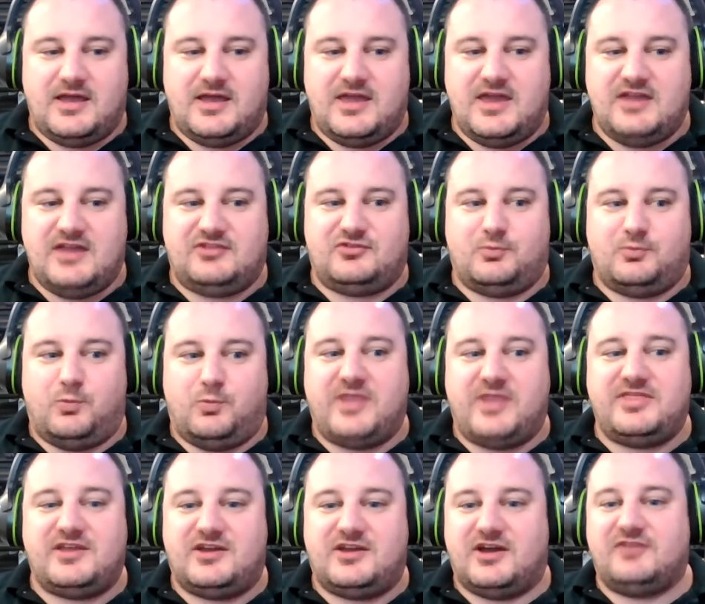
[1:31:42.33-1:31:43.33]
It's when
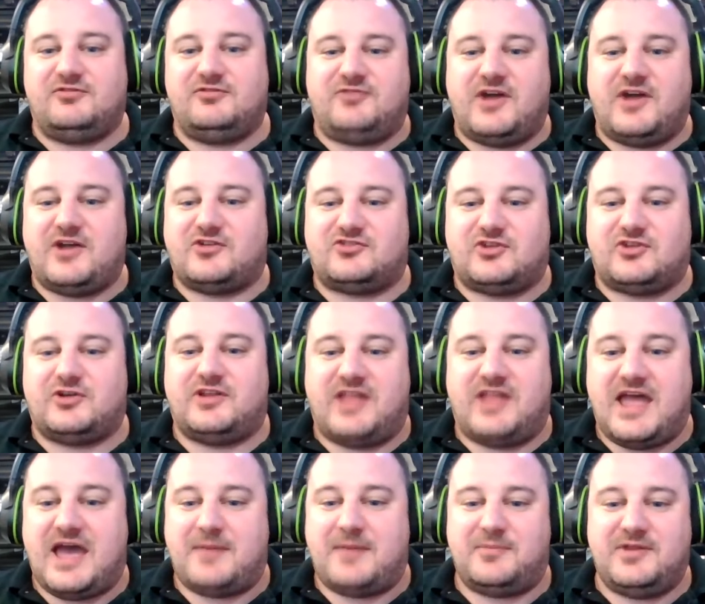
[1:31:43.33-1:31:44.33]
the gunfire started
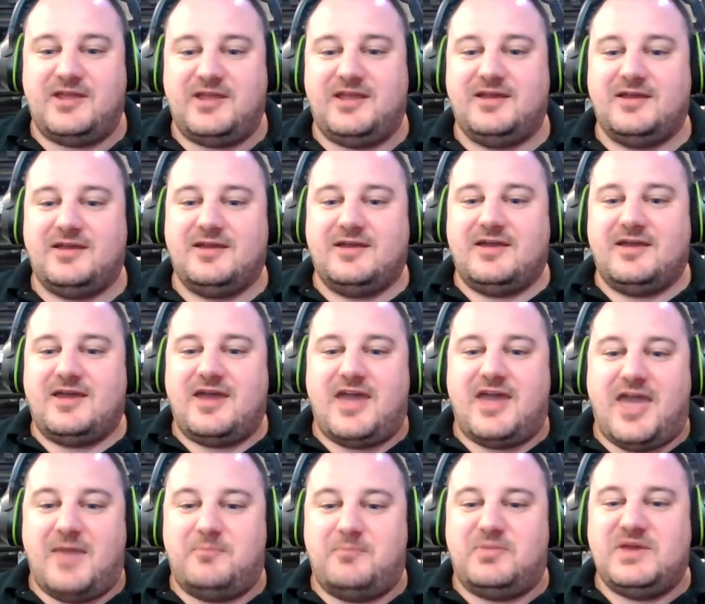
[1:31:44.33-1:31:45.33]
happening
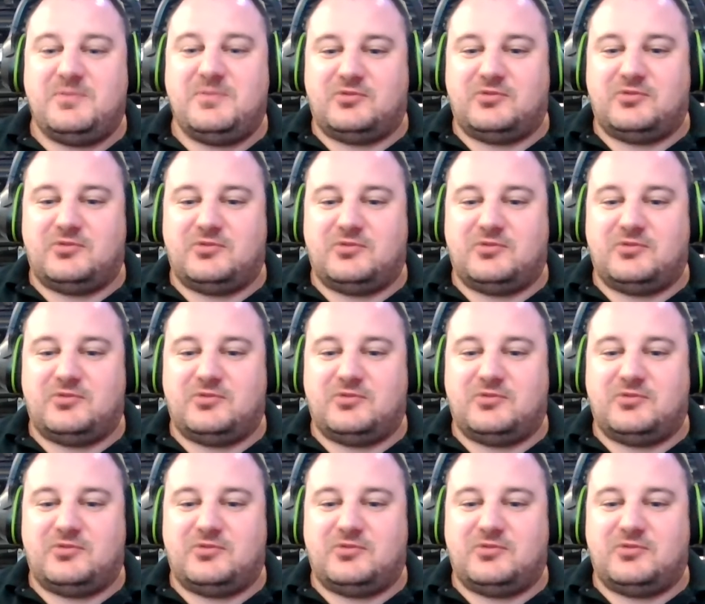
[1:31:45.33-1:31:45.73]
and people